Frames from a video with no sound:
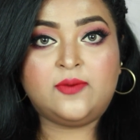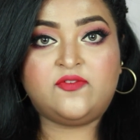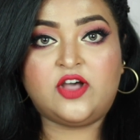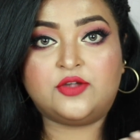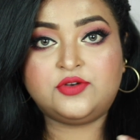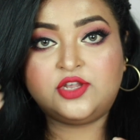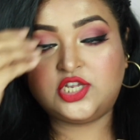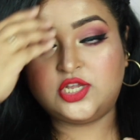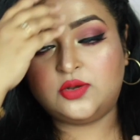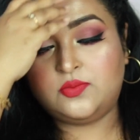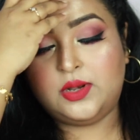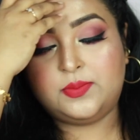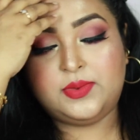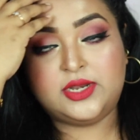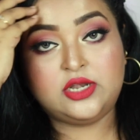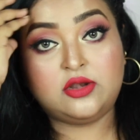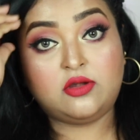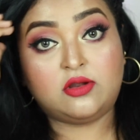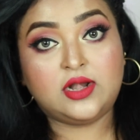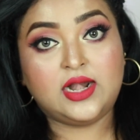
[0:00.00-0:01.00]
foundation will
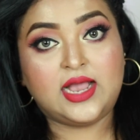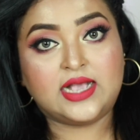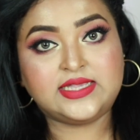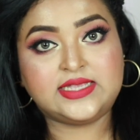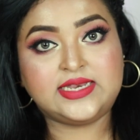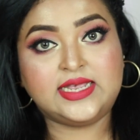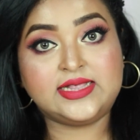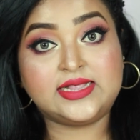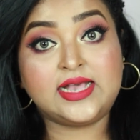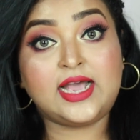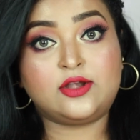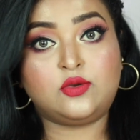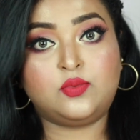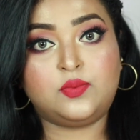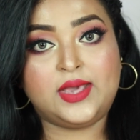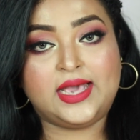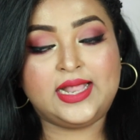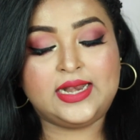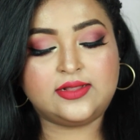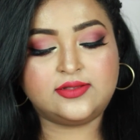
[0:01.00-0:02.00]
be not lasting that
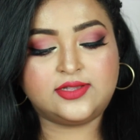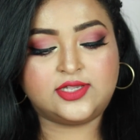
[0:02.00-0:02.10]
well.